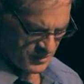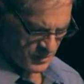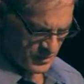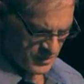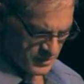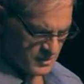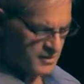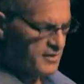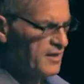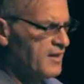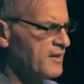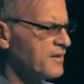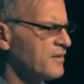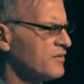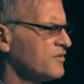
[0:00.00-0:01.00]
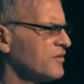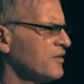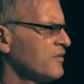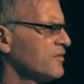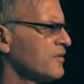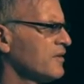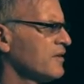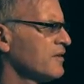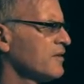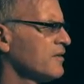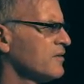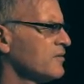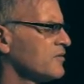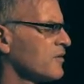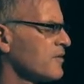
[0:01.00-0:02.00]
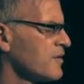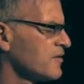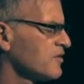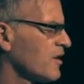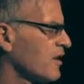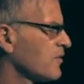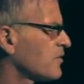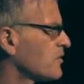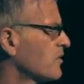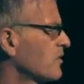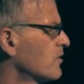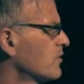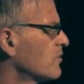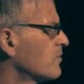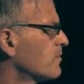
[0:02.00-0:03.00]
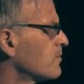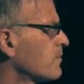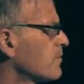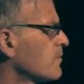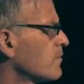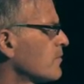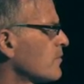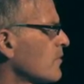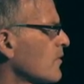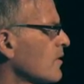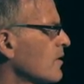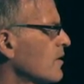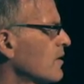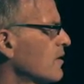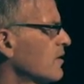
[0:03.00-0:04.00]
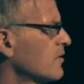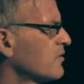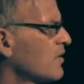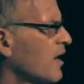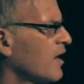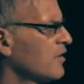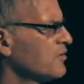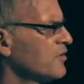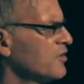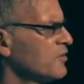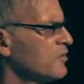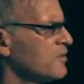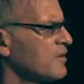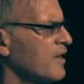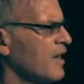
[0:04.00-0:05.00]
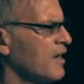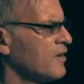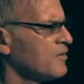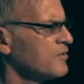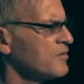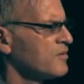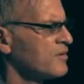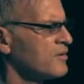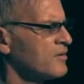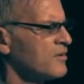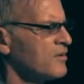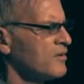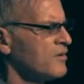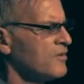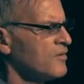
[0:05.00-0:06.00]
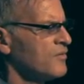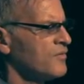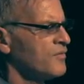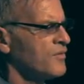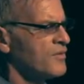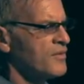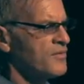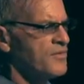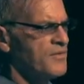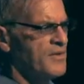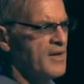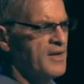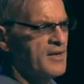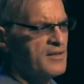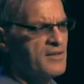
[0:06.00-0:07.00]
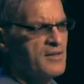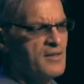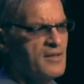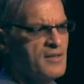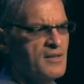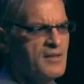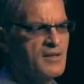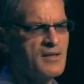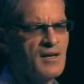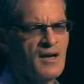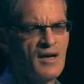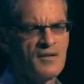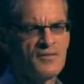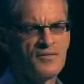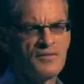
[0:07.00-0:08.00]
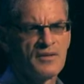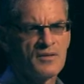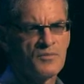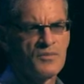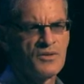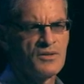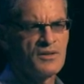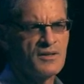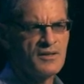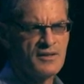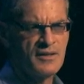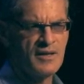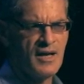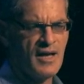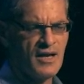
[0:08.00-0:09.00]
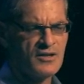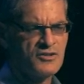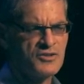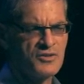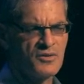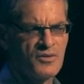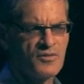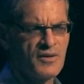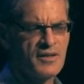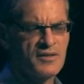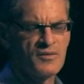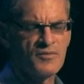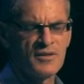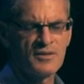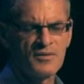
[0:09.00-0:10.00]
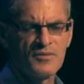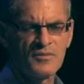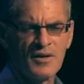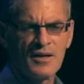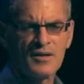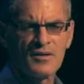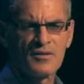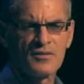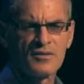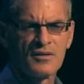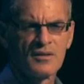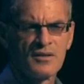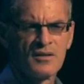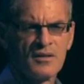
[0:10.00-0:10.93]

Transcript: I want to look at this evening is, or this afternoon, is how do you account for the fact that a conflict, when you look at the actual written record,